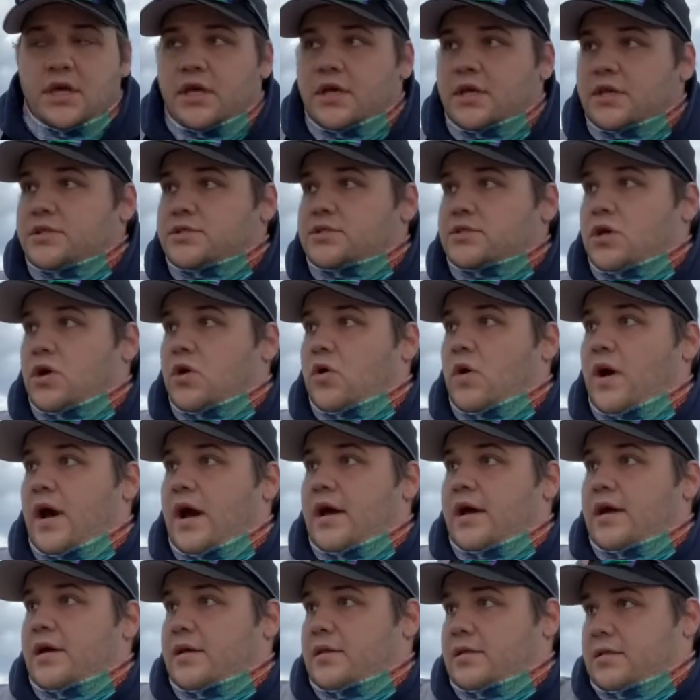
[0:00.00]
So,
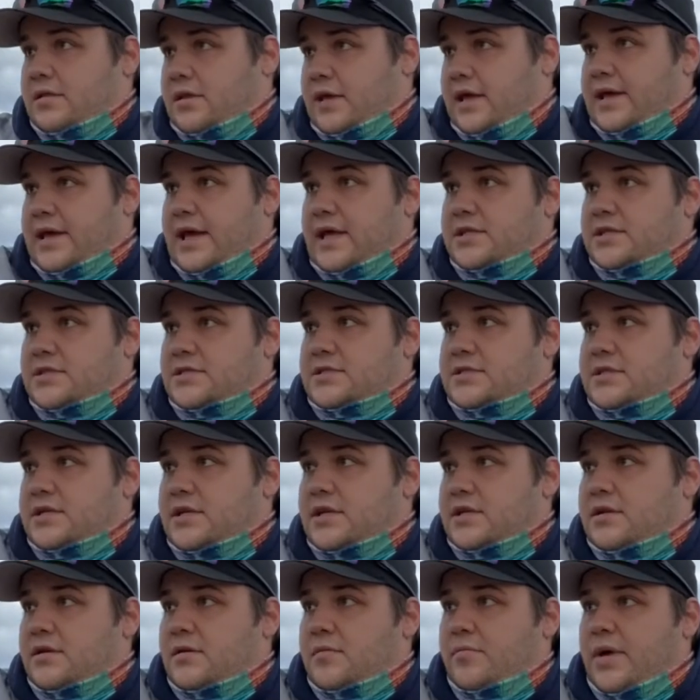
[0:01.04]
like I just
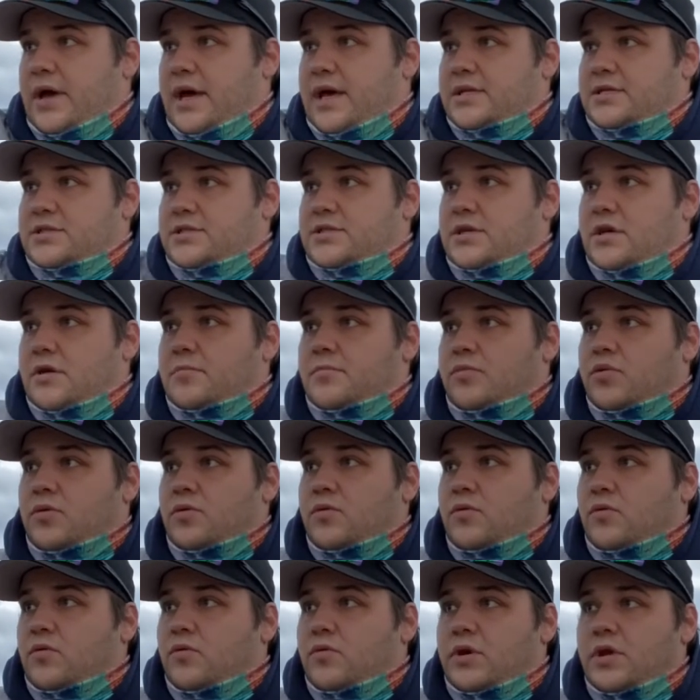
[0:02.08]
seen a bass jump
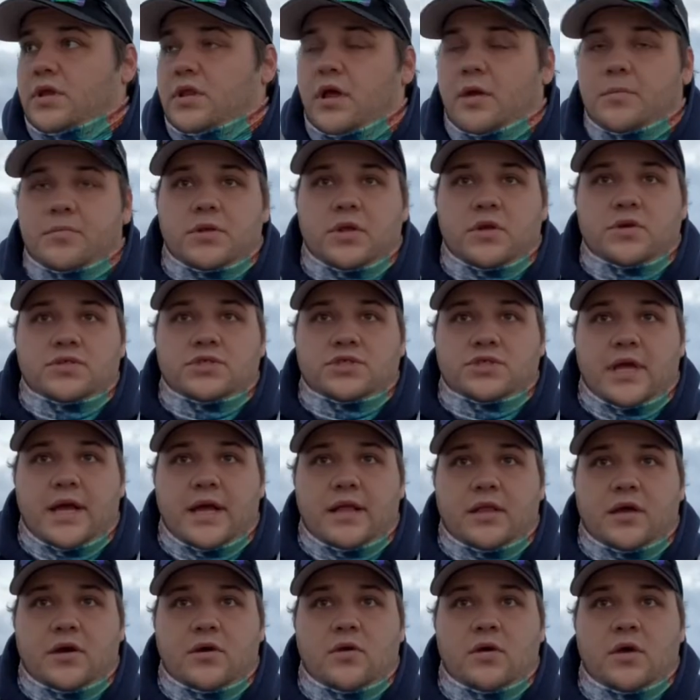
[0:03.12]
real up close
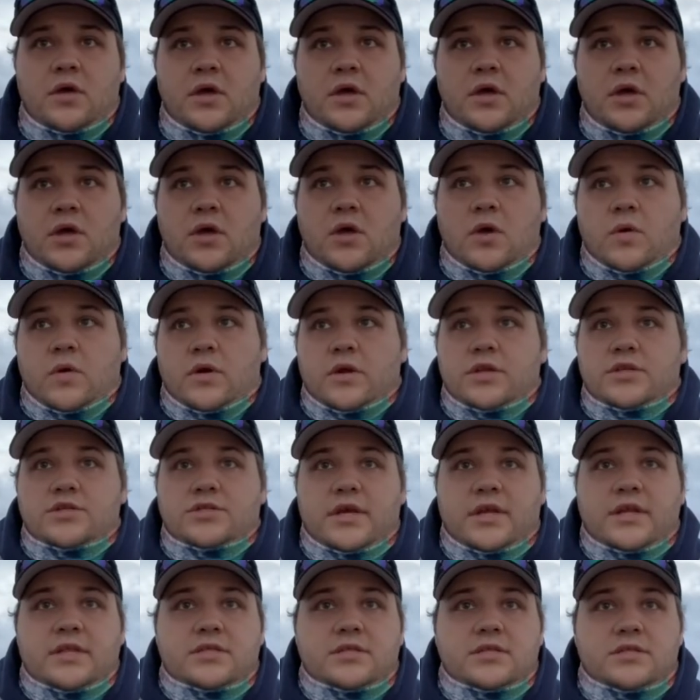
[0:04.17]
shallow. We're going to try
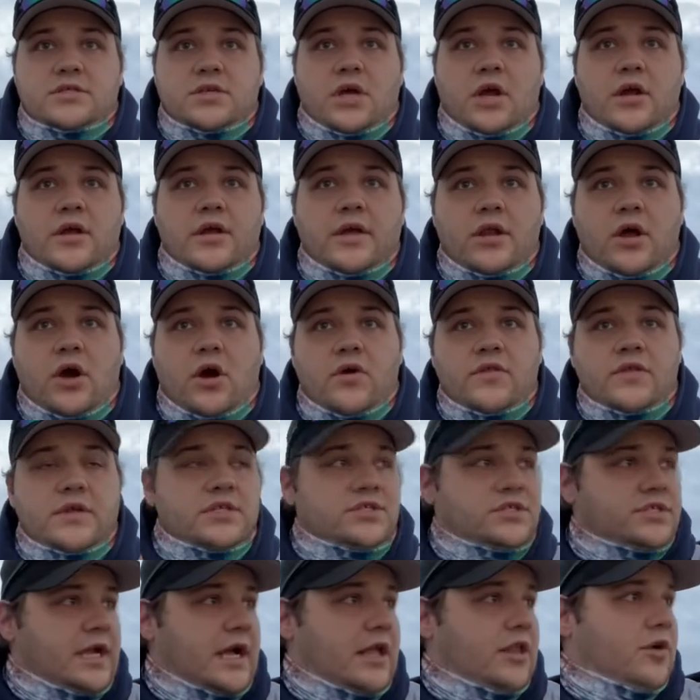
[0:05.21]
to target all these
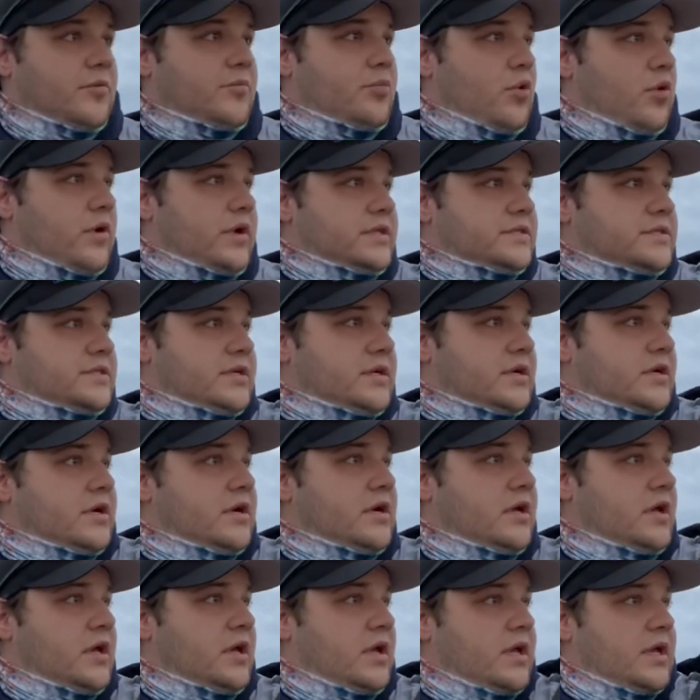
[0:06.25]
shallow points here,
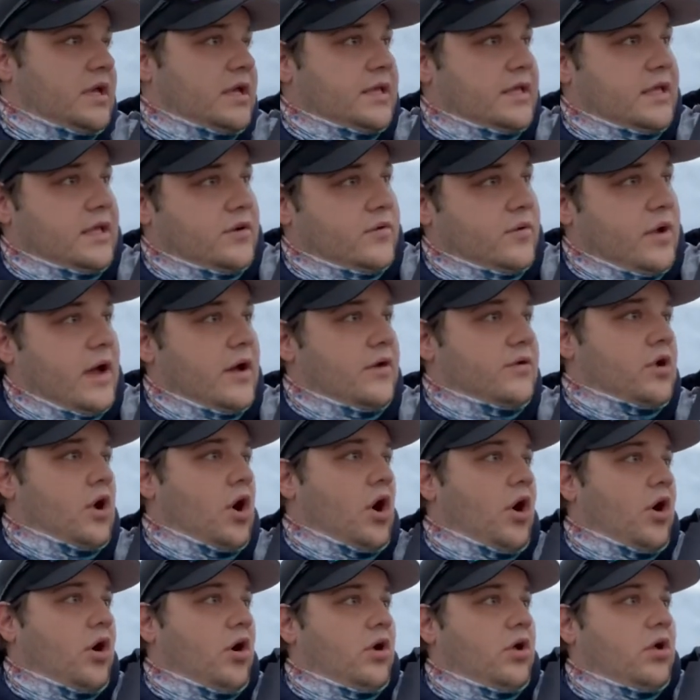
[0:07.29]
get around
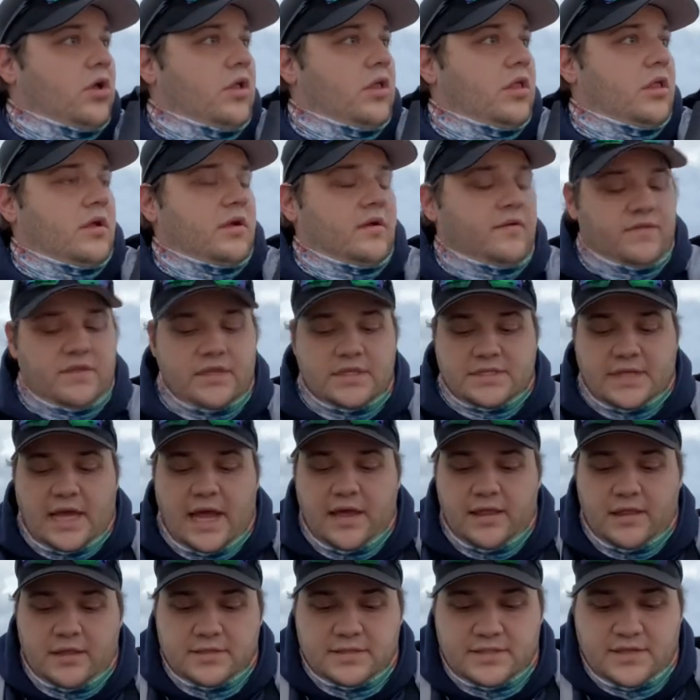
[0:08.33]
all of these
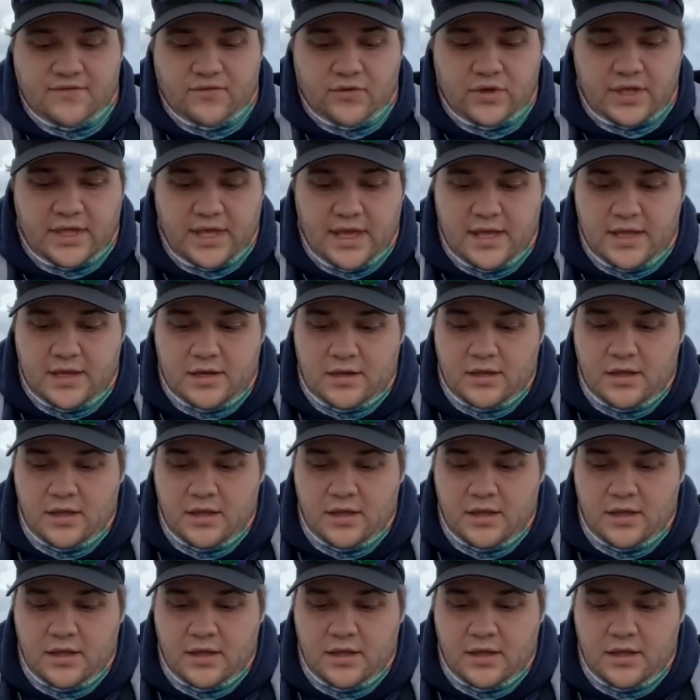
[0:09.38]
islands if we can.